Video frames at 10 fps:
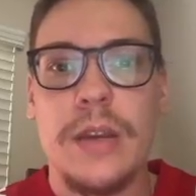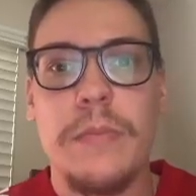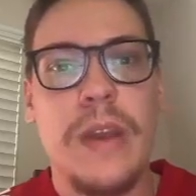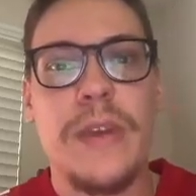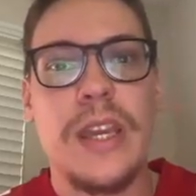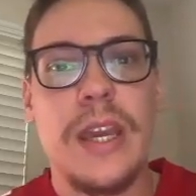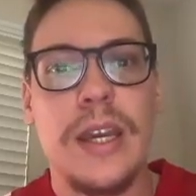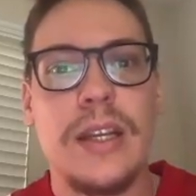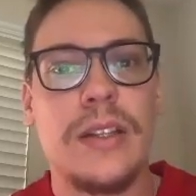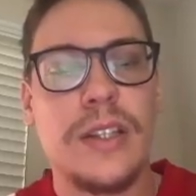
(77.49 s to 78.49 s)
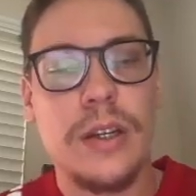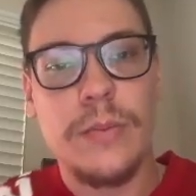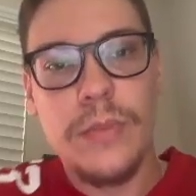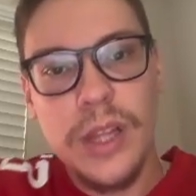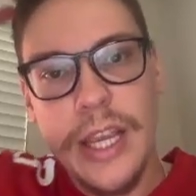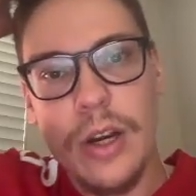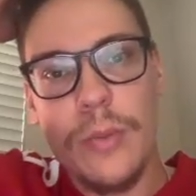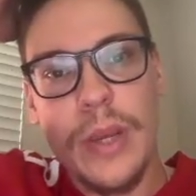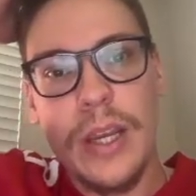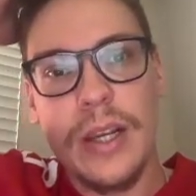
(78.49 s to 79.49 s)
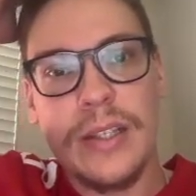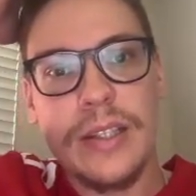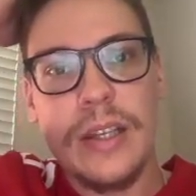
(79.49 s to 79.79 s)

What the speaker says: maybe get some later picks